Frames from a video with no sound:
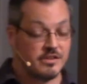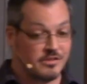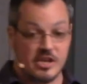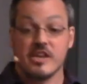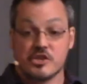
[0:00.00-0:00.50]

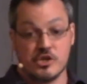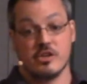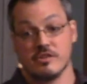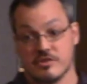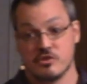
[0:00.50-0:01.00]

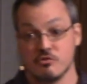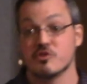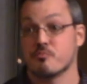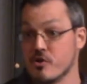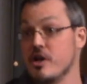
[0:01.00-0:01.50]
teachings to
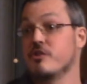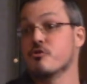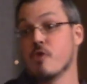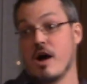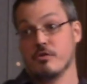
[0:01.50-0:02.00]
spread
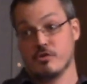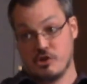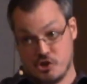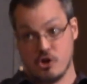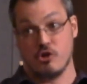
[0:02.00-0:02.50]
throughout the
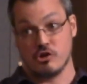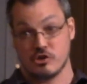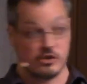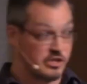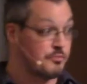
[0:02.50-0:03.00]
church.
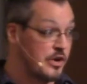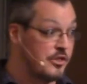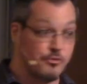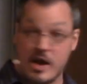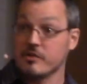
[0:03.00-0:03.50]
They're going to
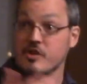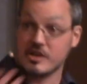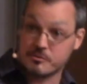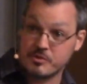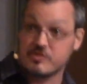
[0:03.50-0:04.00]
spread throughout the
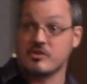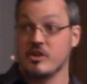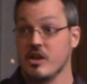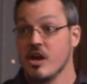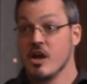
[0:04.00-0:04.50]

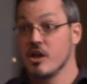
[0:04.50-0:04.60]
SBC.